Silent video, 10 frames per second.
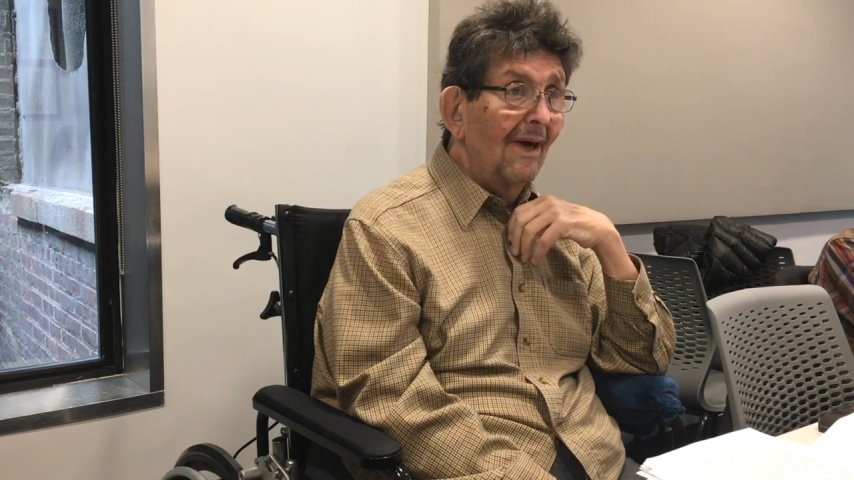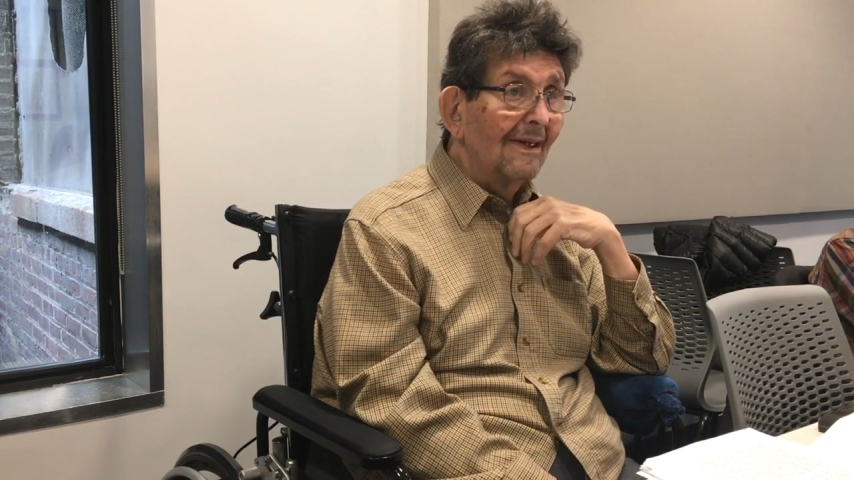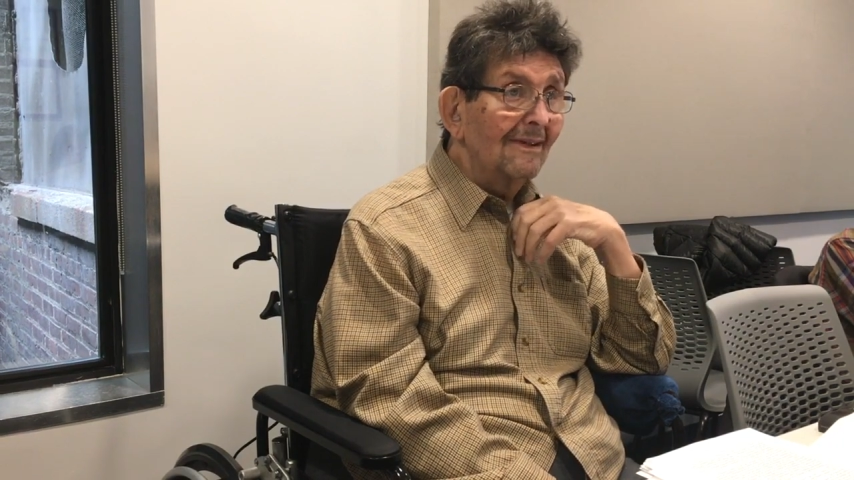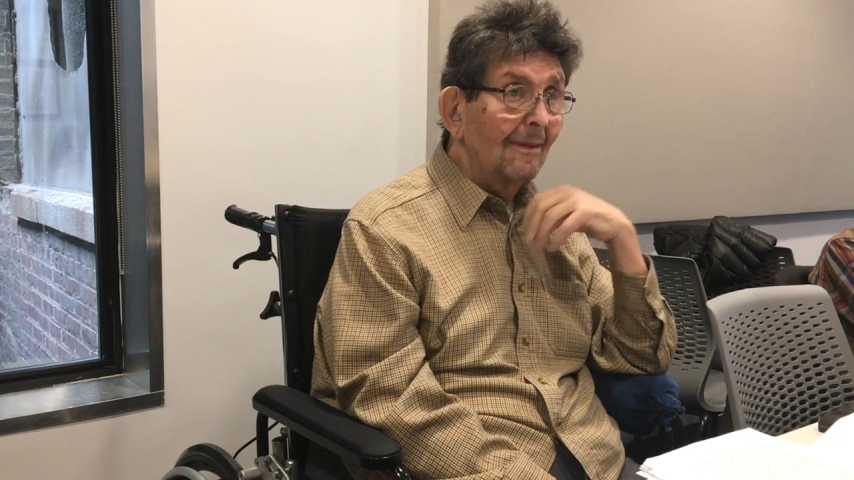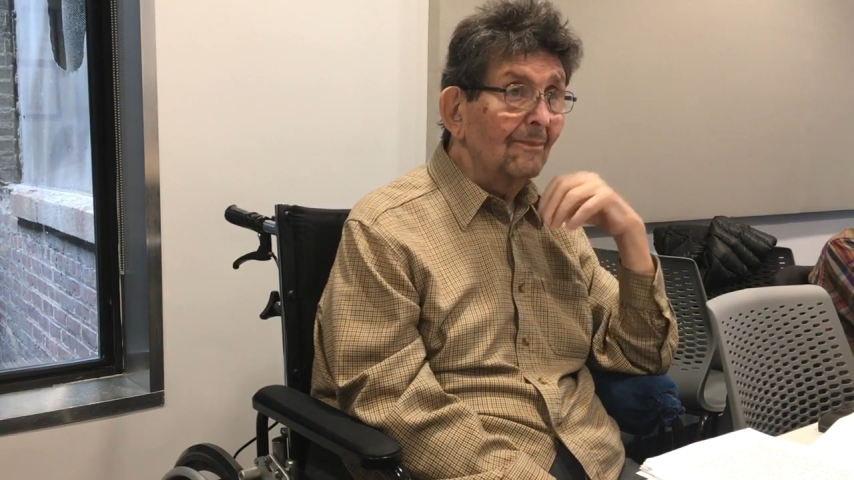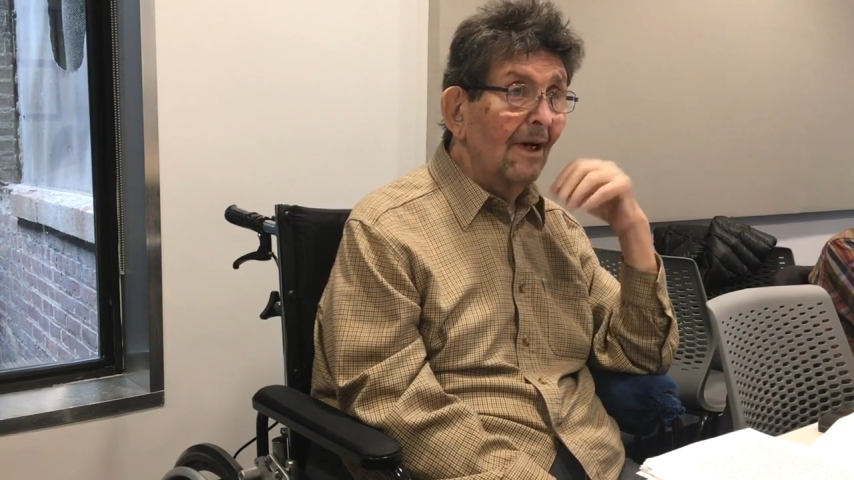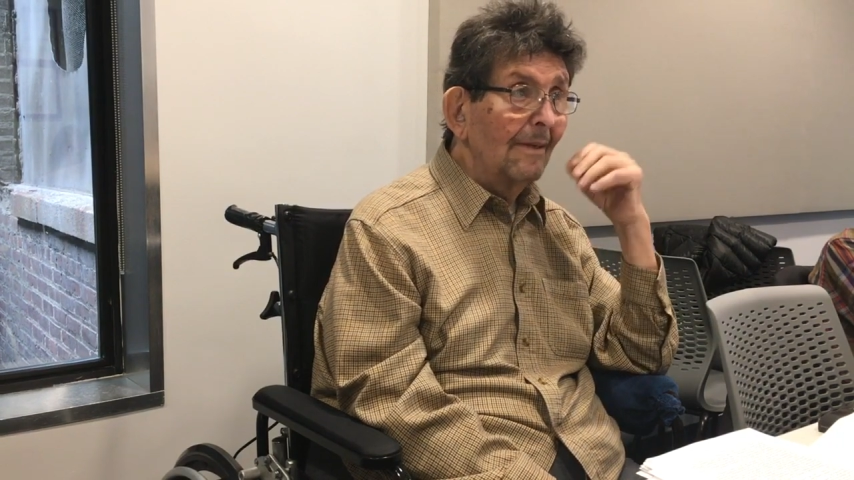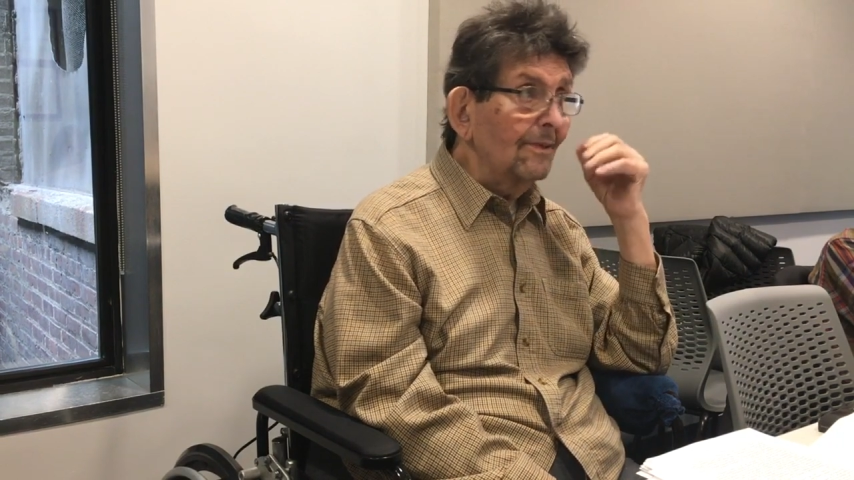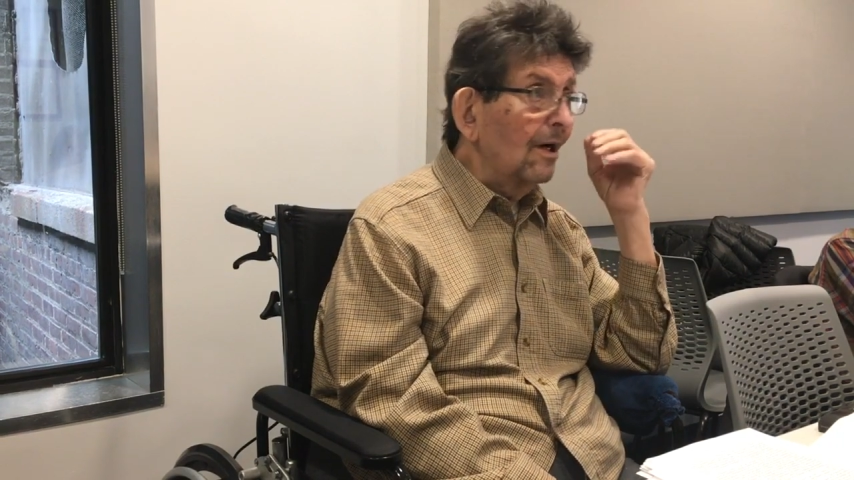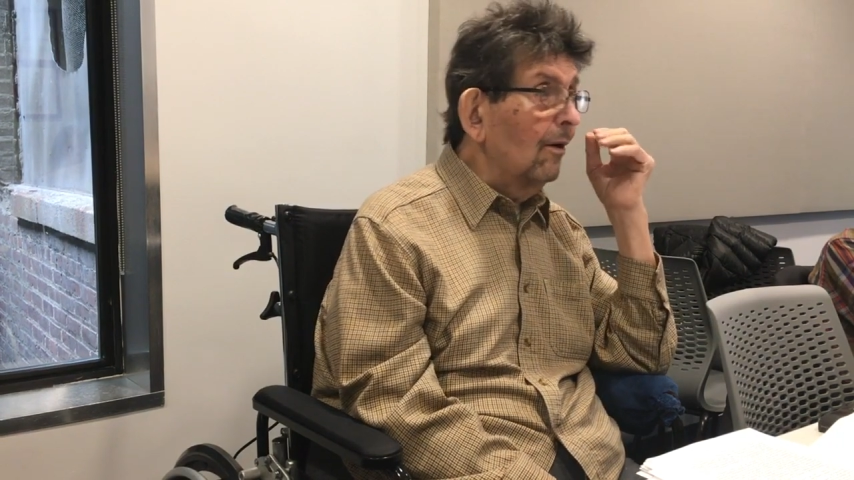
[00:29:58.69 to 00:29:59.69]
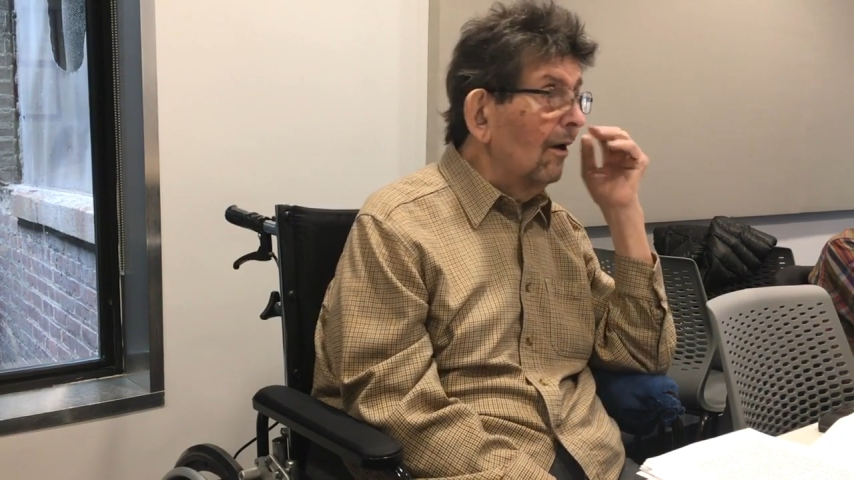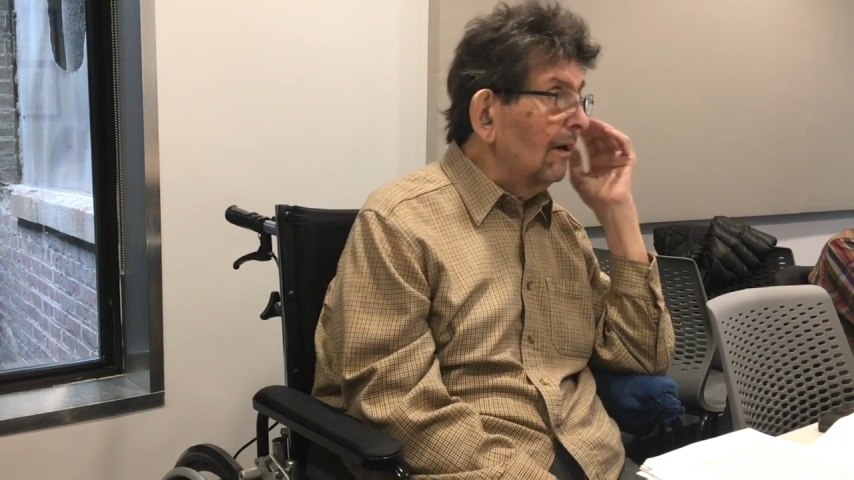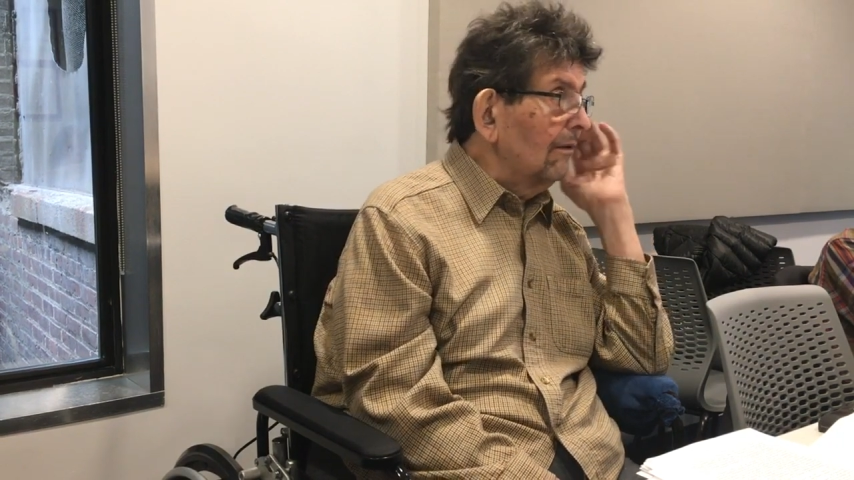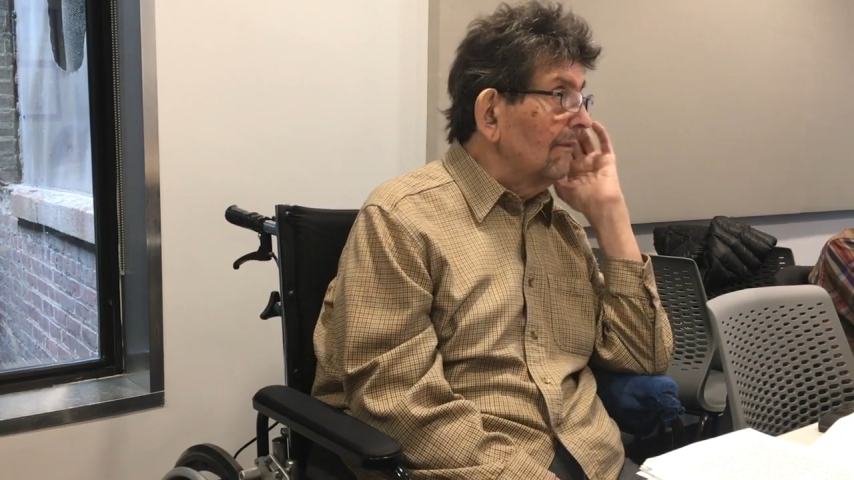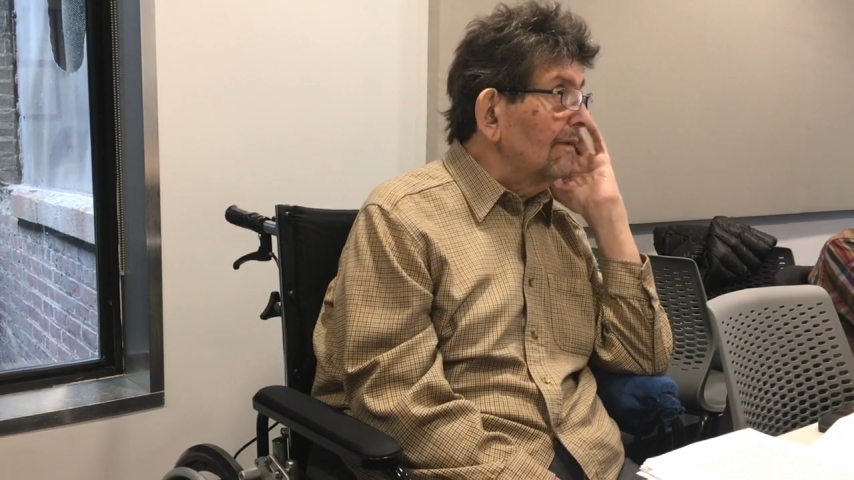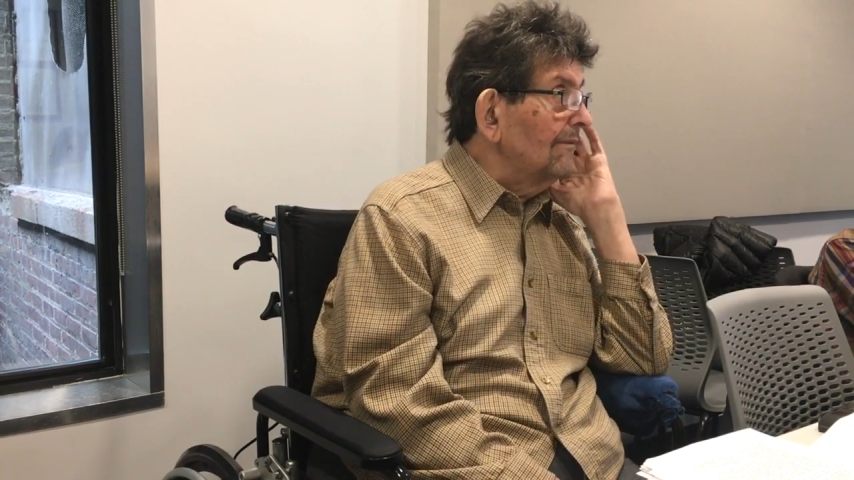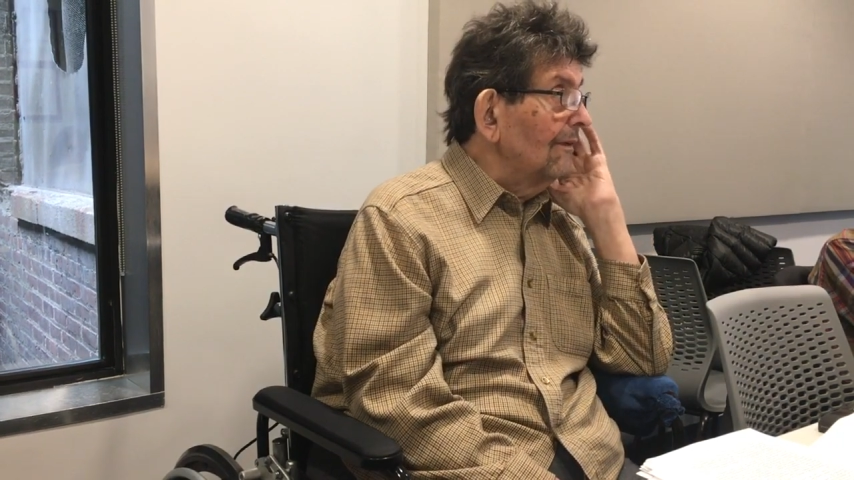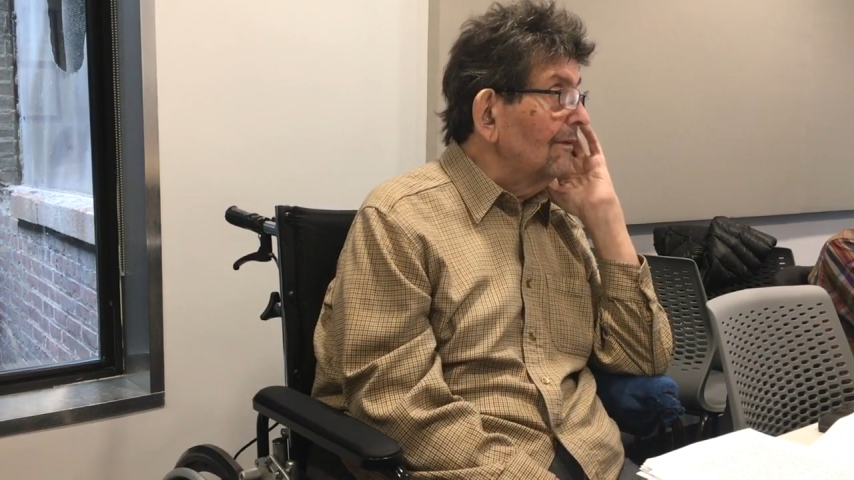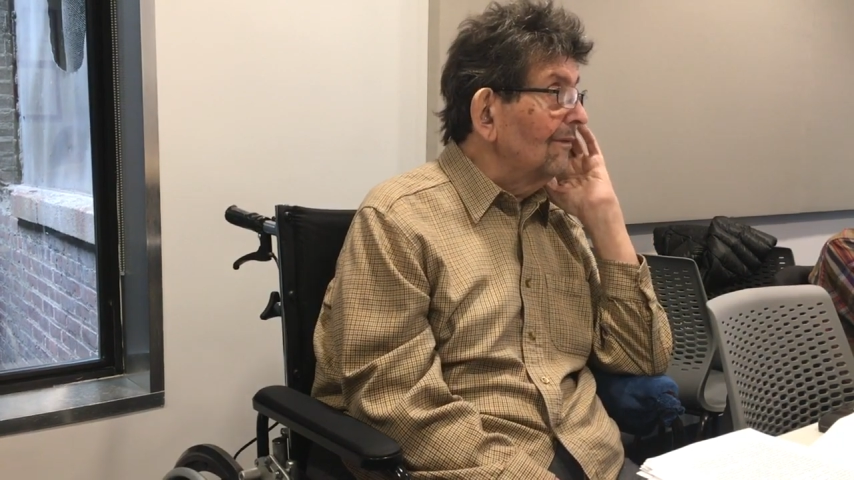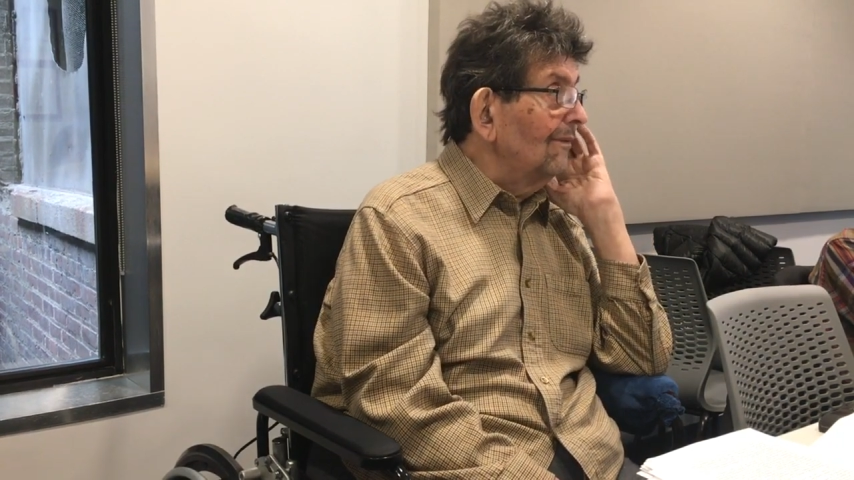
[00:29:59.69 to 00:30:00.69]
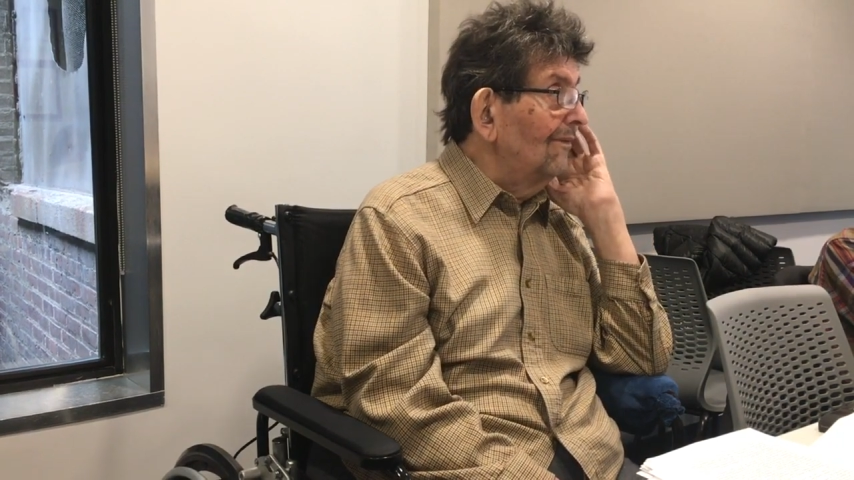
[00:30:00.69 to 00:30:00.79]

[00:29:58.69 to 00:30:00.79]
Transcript: and sometimes a quarter of the vote.